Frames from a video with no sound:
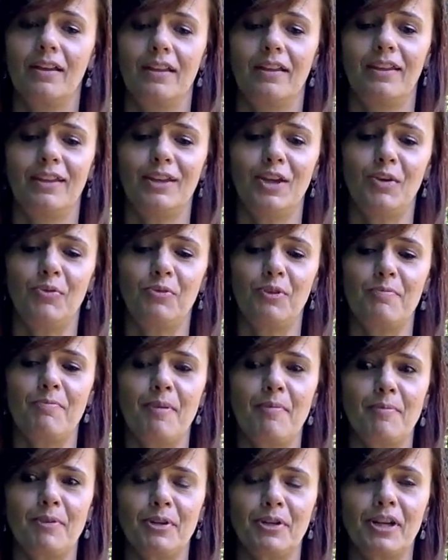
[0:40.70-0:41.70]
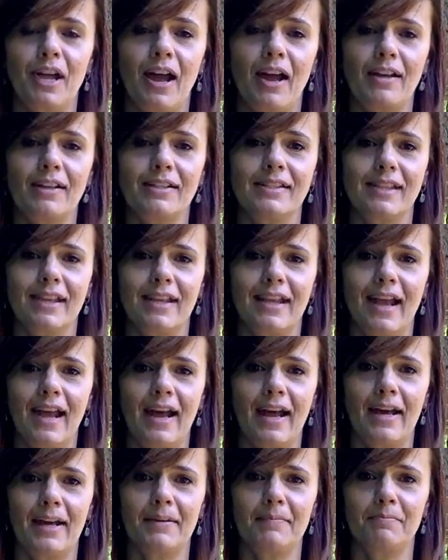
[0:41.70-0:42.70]
remember, guys, that
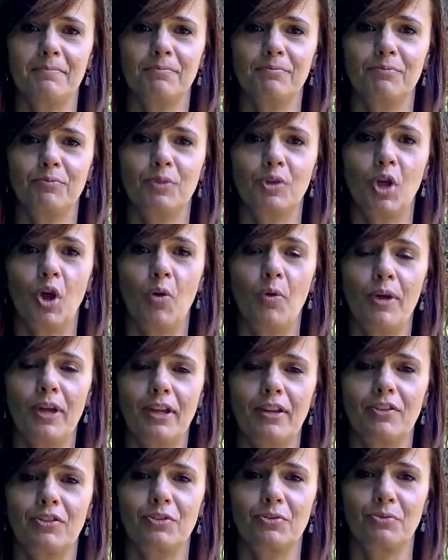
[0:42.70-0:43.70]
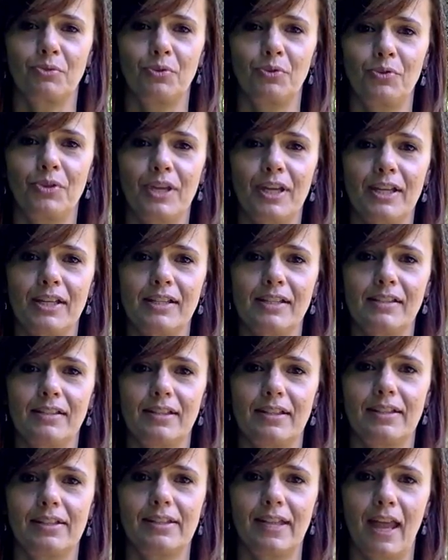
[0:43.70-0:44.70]
I'm going through this the
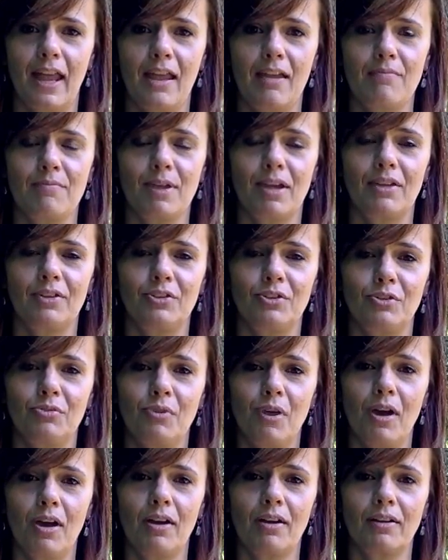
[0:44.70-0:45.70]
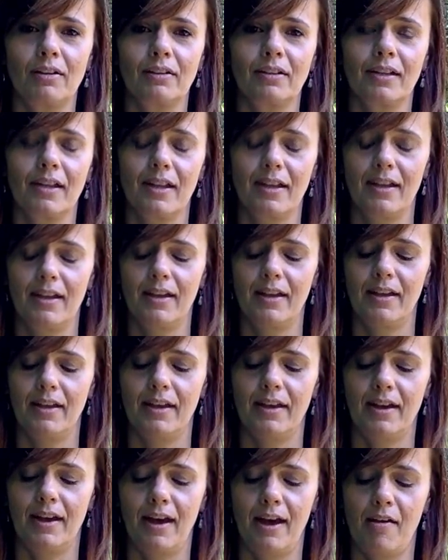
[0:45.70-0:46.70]
same as you are.
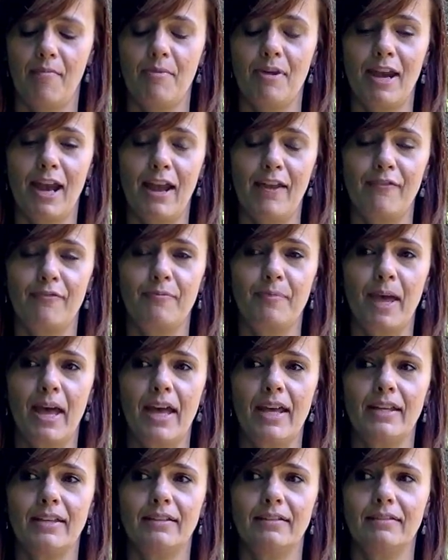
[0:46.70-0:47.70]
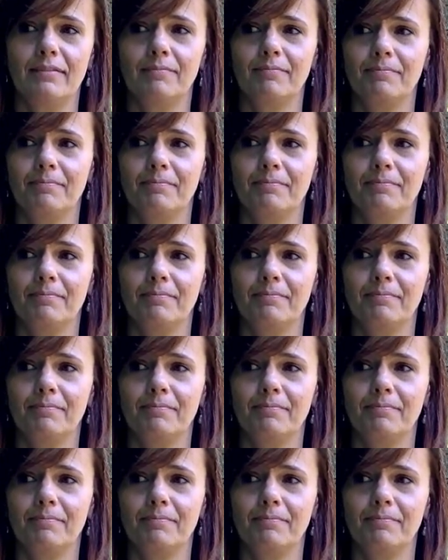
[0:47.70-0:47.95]
And I've been